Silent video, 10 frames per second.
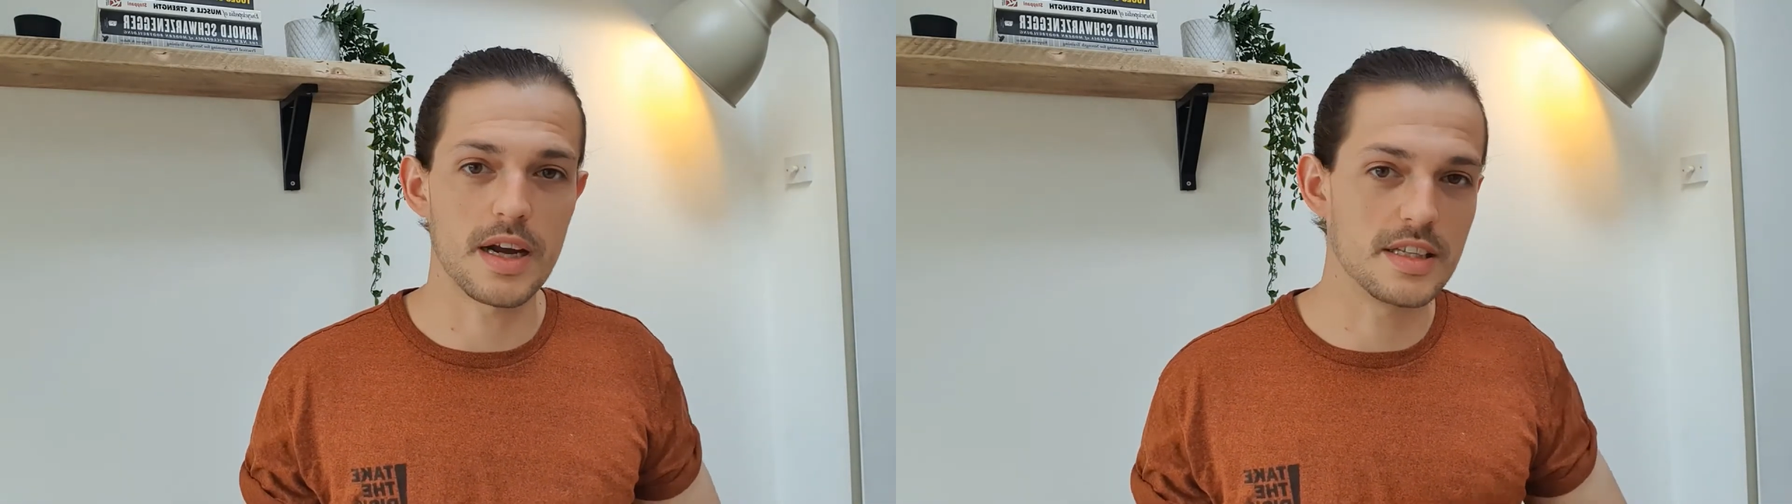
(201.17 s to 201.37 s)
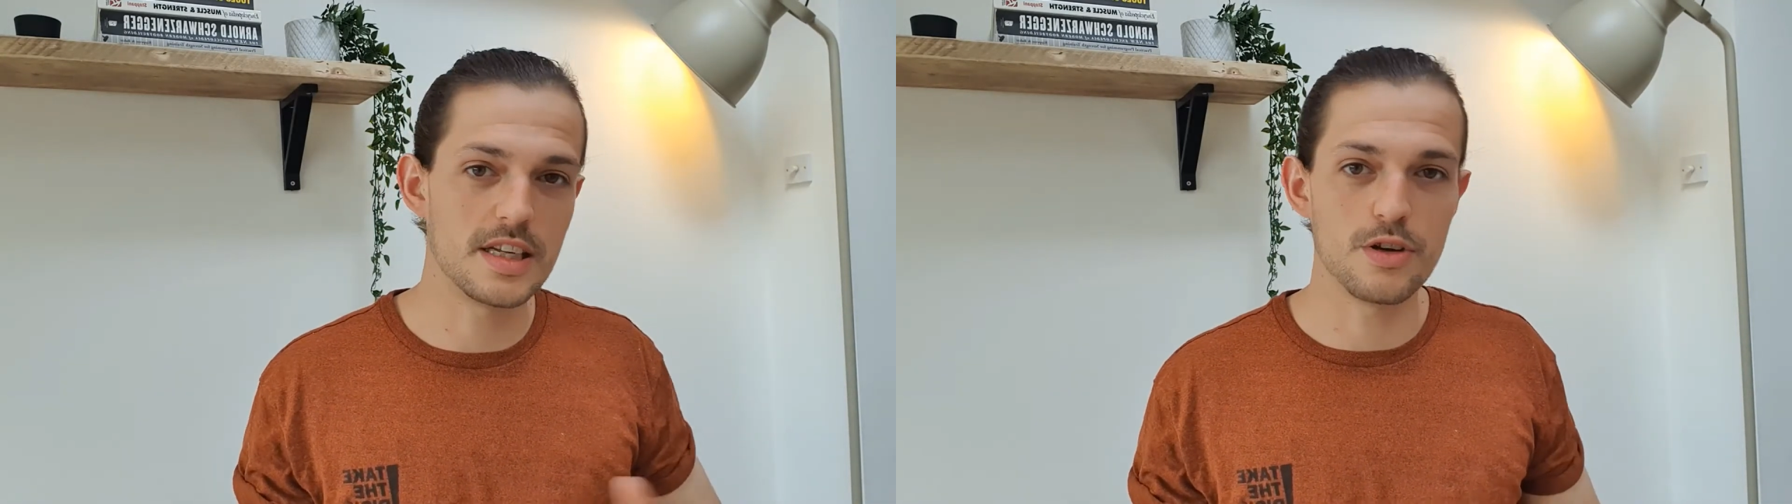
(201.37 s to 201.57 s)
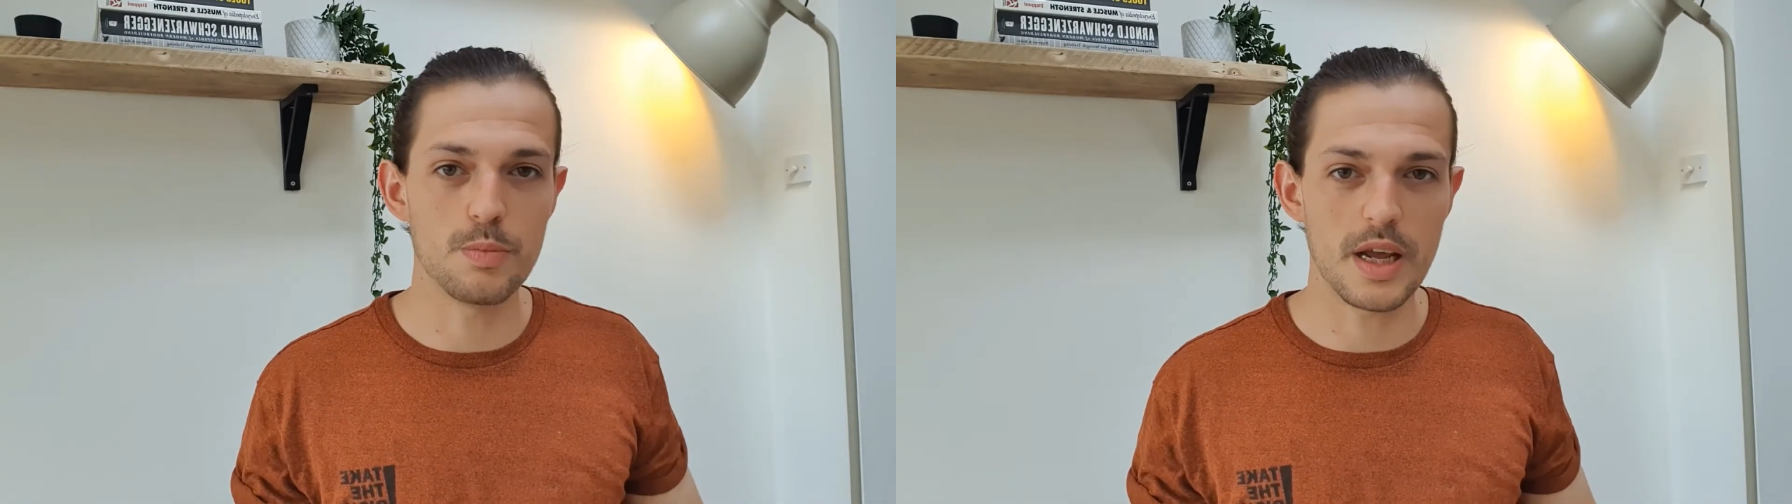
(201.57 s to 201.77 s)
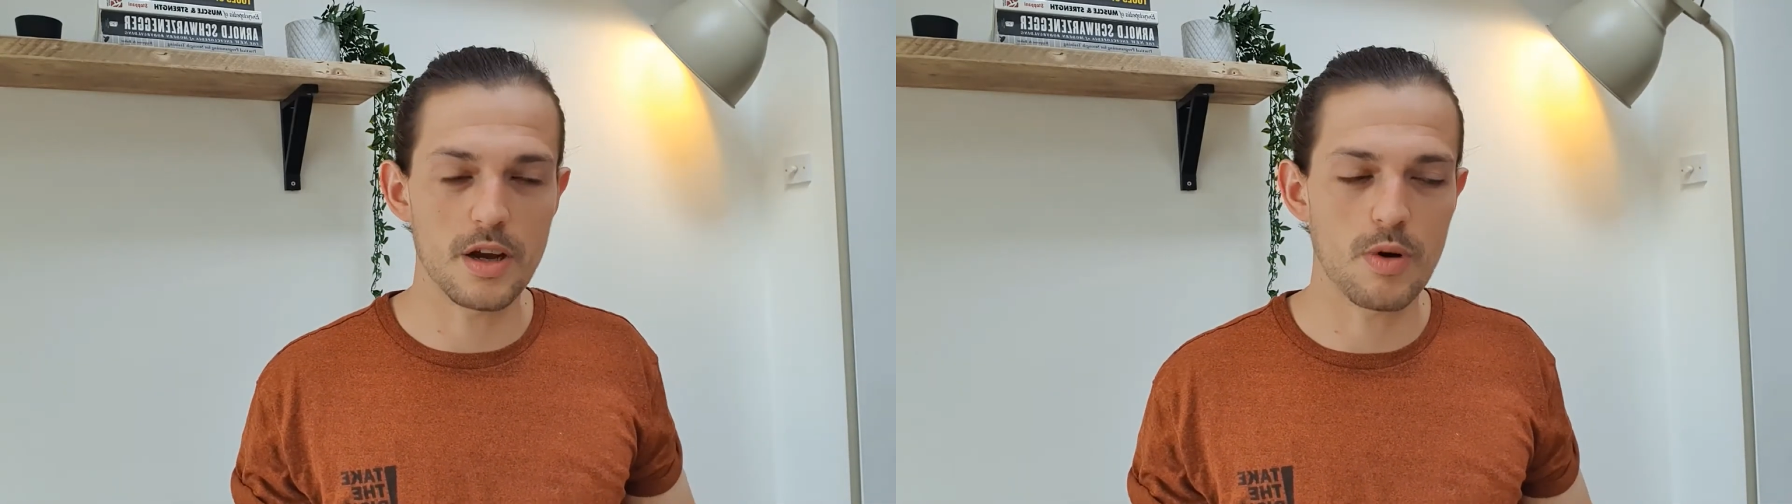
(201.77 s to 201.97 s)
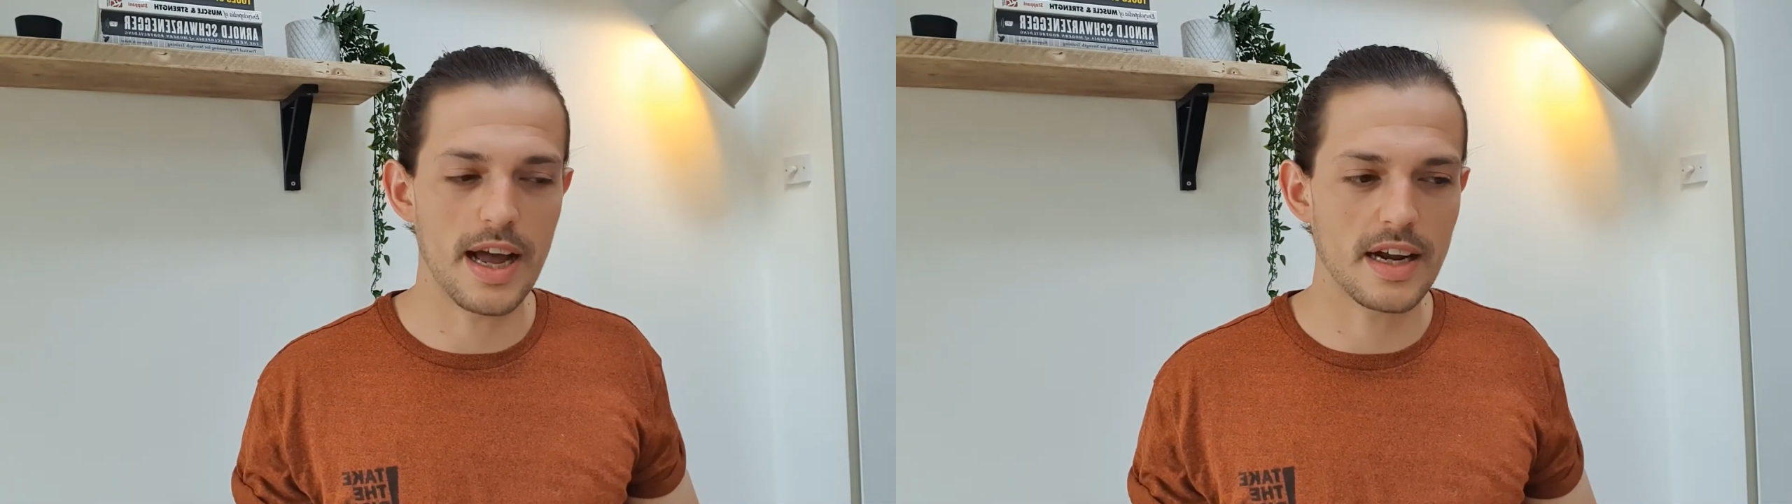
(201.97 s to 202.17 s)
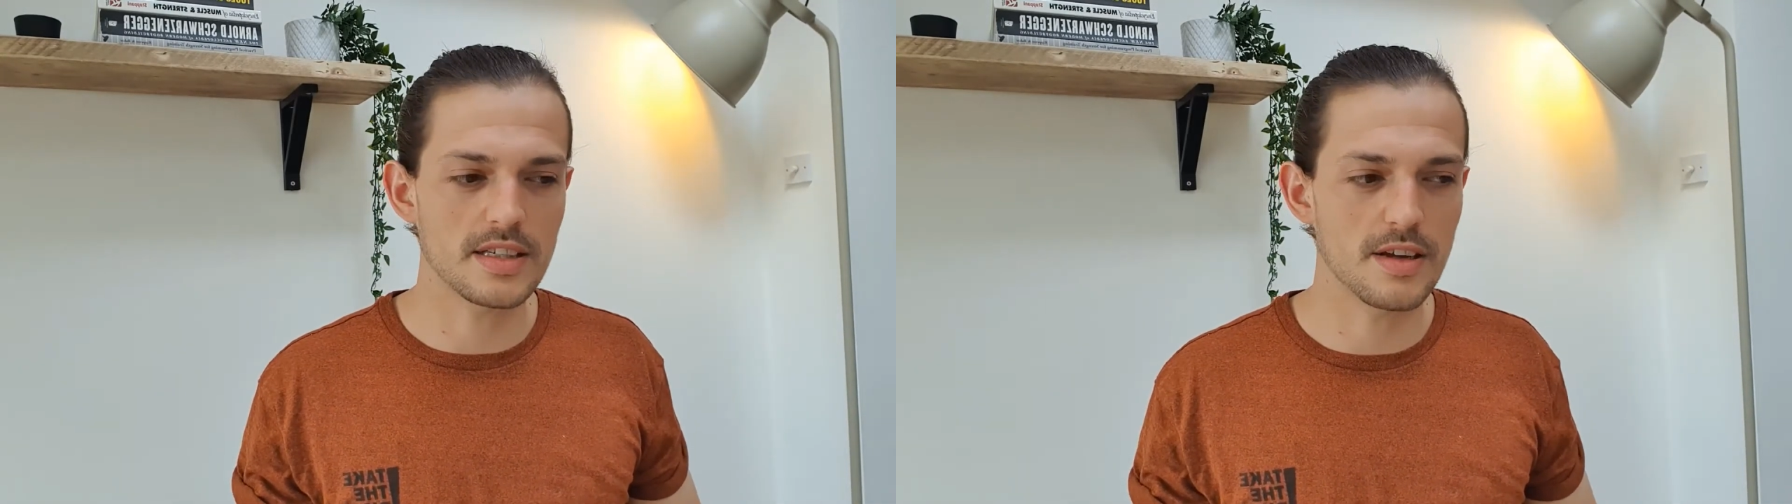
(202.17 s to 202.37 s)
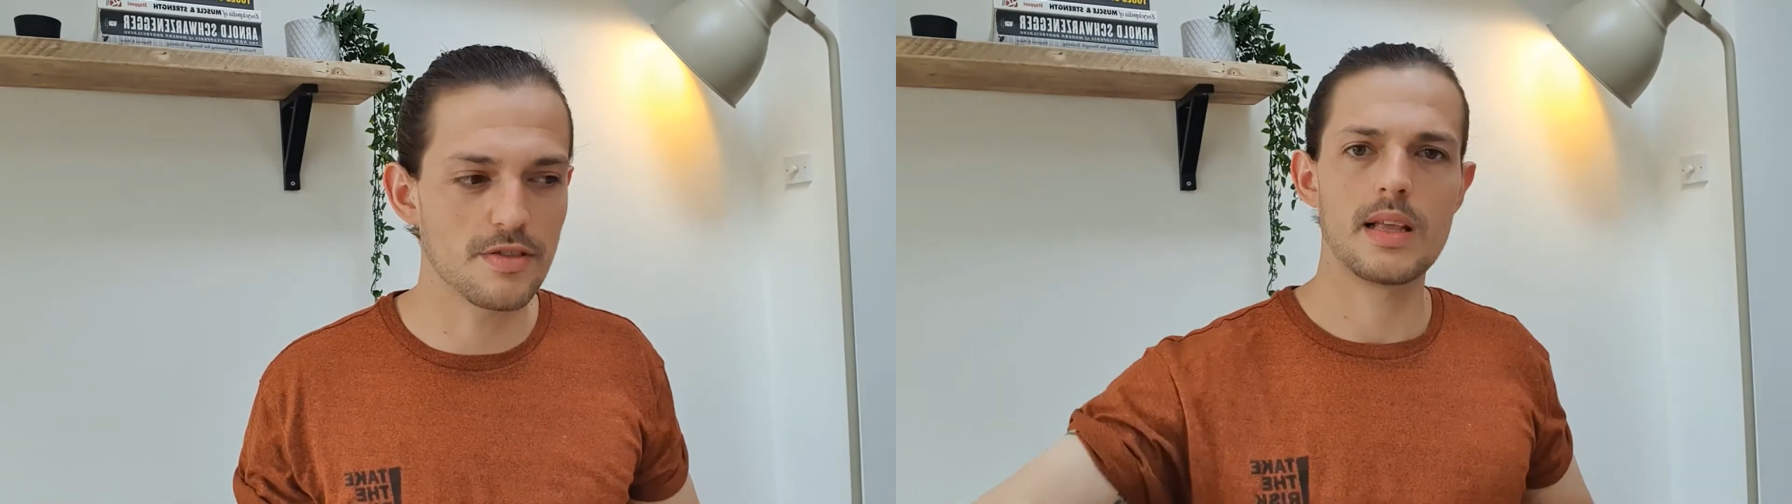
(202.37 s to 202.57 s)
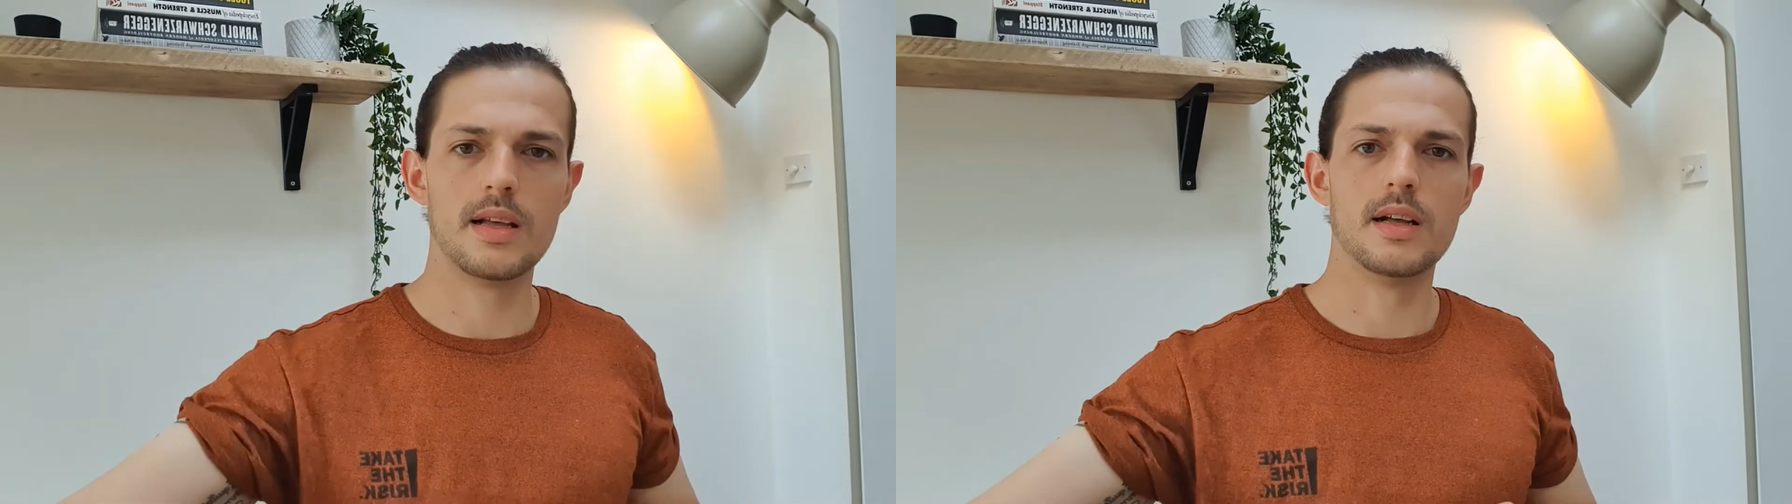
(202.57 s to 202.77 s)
continued being quite active.